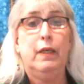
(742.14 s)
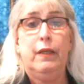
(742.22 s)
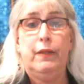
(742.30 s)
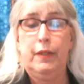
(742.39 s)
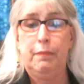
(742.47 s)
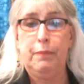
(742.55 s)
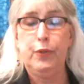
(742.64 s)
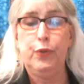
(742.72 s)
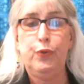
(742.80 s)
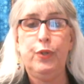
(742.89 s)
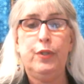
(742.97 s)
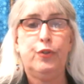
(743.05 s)
The
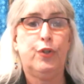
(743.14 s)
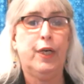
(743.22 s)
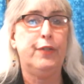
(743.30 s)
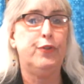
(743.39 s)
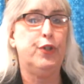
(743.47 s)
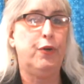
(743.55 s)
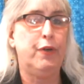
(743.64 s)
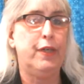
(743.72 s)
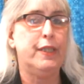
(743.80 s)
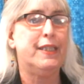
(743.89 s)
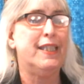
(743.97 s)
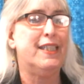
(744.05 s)
moon trines
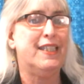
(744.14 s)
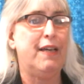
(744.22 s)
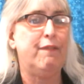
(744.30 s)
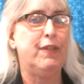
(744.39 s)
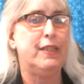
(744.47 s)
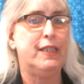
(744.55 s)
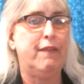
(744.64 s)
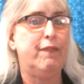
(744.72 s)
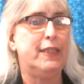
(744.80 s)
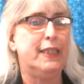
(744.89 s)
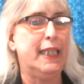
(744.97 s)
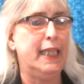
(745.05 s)
Uranus at
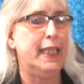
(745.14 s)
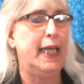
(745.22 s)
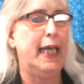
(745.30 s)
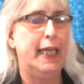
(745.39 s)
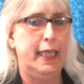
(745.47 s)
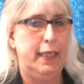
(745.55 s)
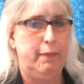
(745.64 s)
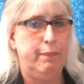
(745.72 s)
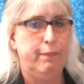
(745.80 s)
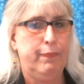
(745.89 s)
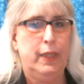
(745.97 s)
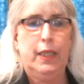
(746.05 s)
7:17 a.m.
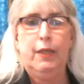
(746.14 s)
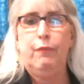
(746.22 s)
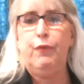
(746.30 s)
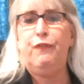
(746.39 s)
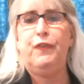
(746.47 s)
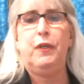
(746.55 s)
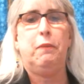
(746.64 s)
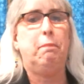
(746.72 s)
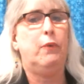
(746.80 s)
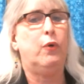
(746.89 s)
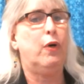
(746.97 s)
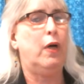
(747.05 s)
We feel
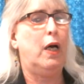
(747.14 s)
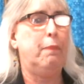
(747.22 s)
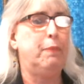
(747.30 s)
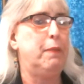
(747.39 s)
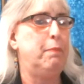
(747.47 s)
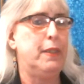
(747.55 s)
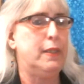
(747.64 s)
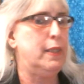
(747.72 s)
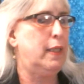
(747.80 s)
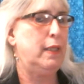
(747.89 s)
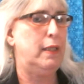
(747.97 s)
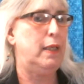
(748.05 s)
more
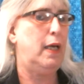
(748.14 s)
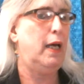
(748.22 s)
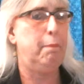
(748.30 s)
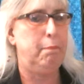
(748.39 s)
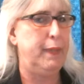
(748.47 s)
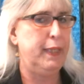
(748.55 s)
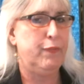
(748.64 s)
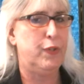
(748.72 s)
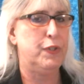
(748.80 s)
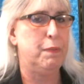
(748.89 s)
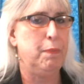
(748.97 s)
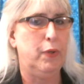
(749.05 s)
optimistic and upbeat
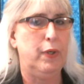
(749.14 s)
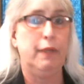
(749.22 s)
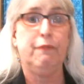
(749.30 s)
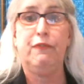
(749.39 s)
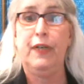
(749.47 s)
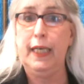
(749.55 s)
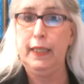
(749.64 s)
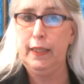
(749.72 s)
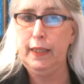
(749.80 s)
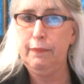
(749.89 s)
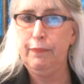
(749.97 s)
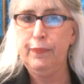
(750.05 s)
this morning,
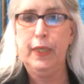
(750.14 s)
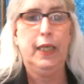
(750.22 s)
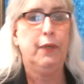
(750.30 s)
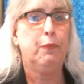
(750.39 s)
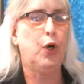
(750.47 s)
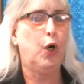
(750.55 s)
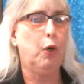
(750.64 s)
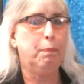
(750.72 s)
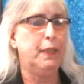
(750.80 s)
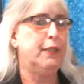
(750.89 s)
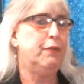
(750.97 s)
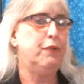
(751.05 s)
finally. We're
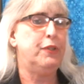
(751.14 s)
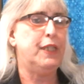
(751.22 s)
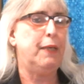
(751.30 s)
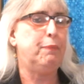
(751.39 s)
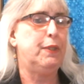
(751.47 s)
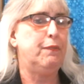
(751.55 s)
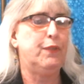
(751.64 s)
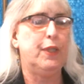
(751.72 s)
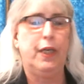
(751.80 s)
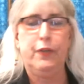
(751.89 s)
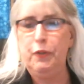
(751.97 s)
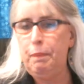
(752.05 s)
open and receptive to
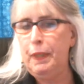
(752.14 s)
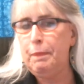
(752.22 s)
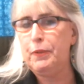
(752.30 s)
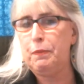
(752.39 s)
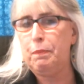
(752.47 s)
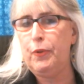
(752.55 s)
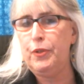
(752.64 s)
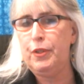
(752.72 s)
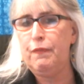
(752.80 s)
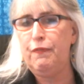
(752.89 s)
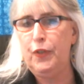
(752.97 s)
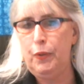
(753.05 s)
other people's points
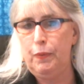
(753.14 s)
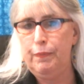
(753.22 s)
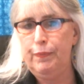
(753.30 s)
of view,